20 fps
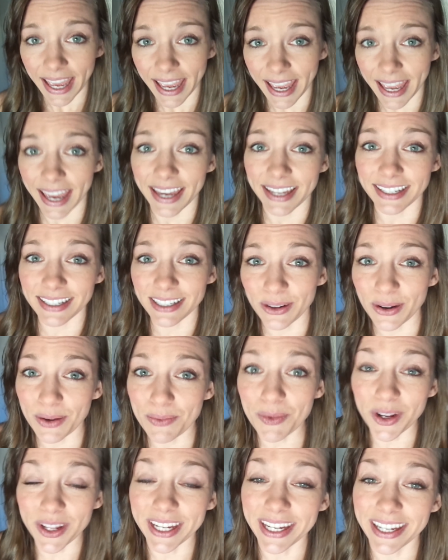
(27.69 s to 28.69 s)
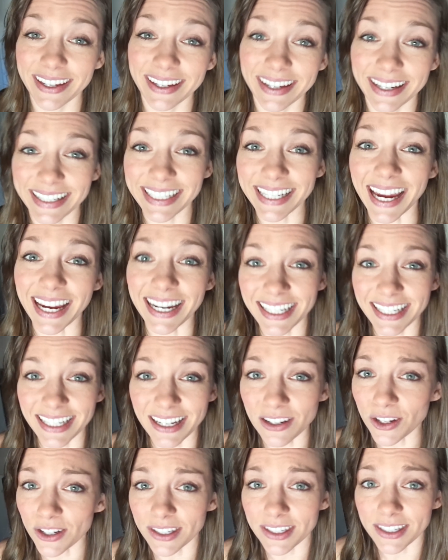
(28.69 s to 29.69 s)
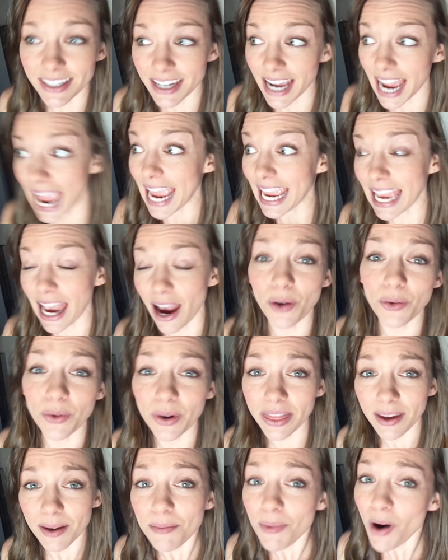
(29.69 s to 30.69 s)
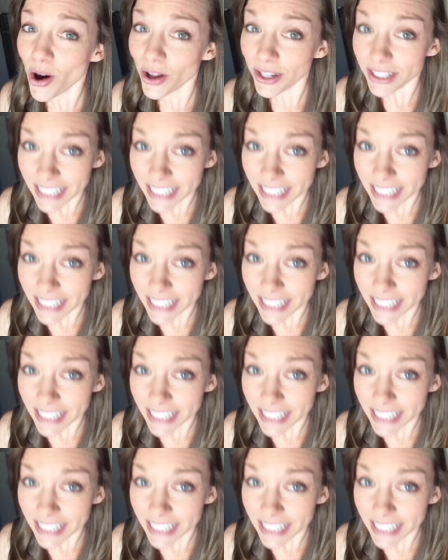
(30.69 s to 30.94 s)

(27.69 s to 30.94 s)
and so I'm really excited to just hang out with him all